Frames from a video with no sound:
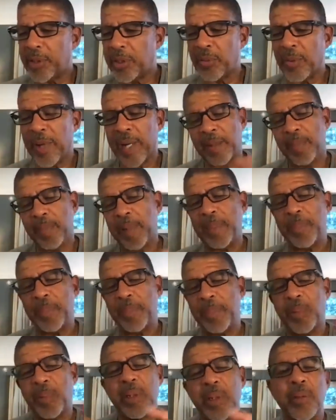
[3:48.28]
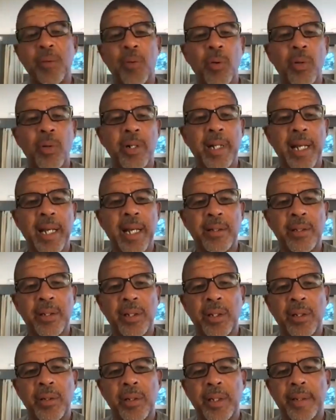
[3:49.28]
direct people in order to
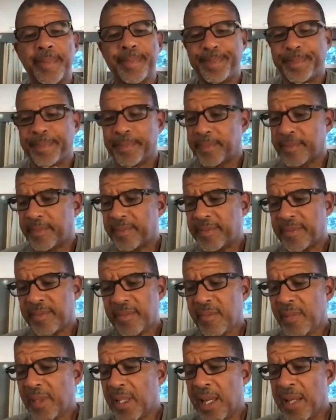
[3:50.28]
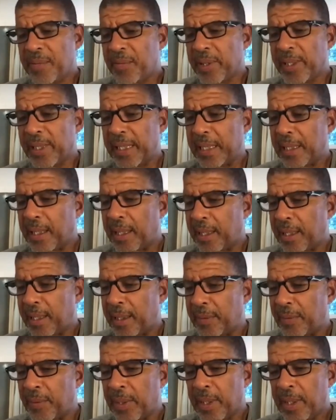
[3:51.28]
execute it. And really,
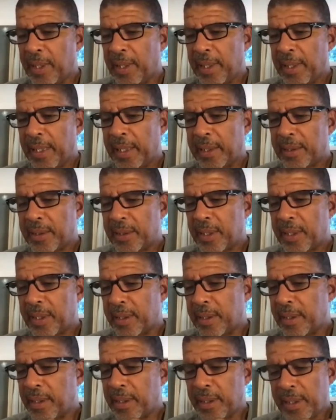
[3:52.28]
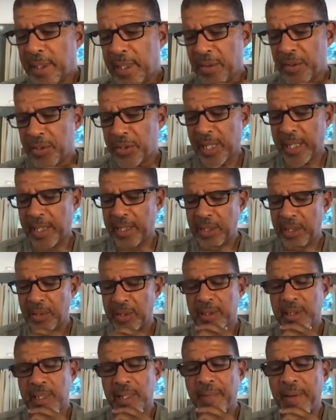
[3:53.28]
it's the you know, the second
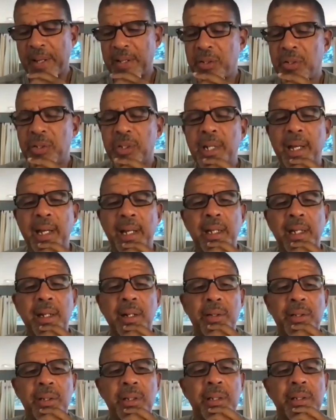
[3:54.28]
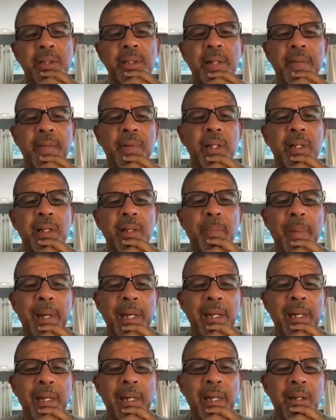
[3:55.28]
unit stuff, as you said, you know, it's stuff that the
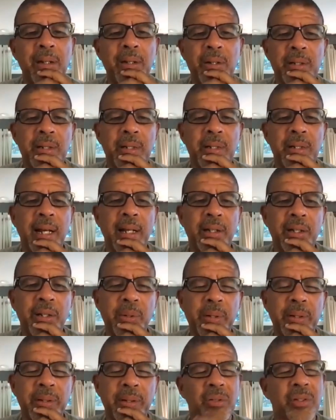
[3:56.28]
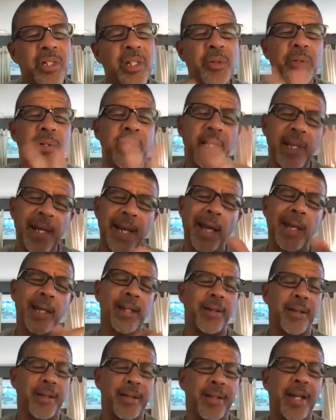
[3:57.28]
main unit's not doing. So it's usually
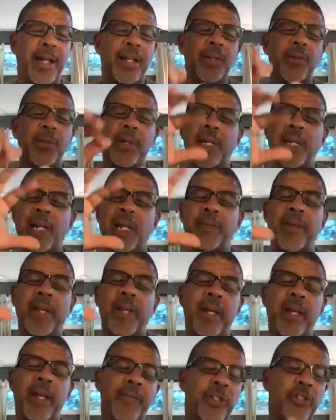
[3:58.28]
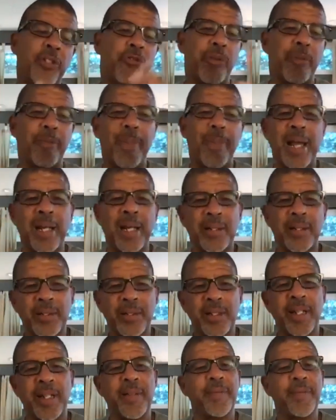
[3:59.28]
not, you know, you're not doing a lot of heavy dramatic
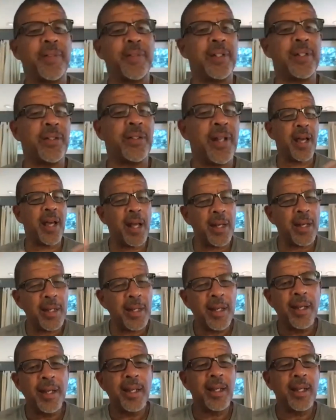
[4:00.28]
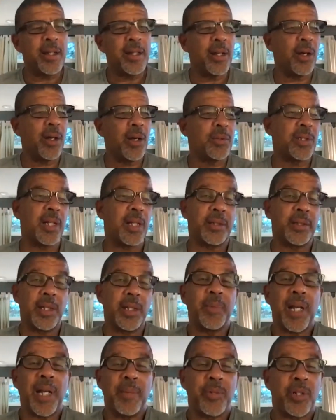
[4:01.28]
stuff, and not, you know, so
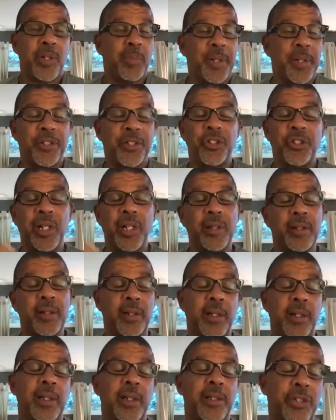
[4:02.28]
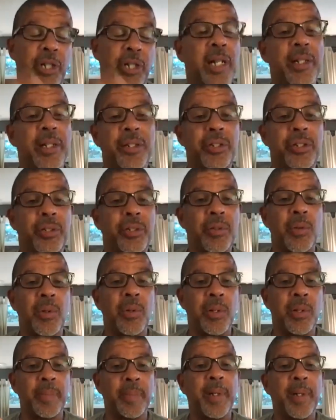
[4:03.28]
sometimes there'll be stunts
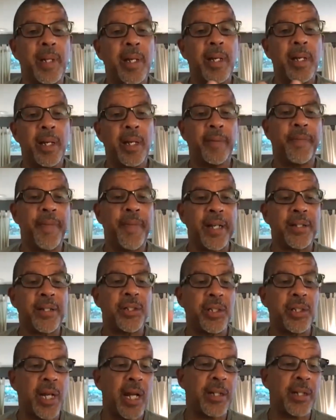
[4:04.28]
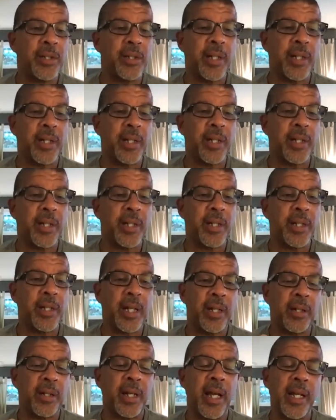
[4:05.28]
or effects shots that are
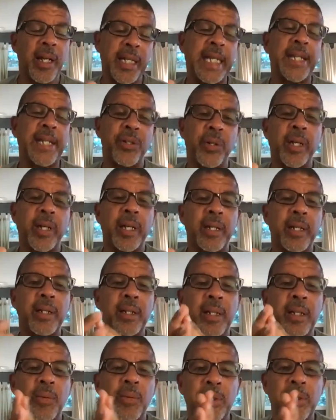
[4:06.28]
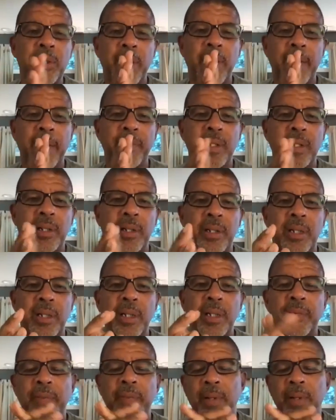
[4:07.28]
kind of intricate in what you have to
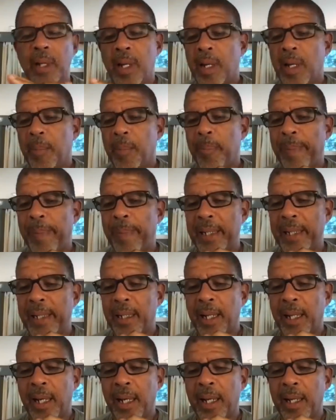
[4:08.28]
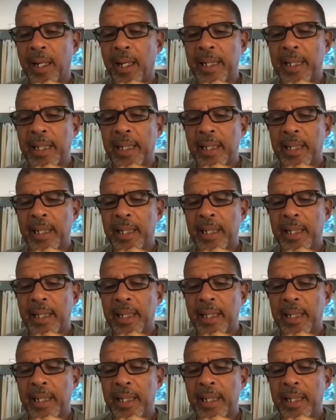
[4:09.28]
achieve. But I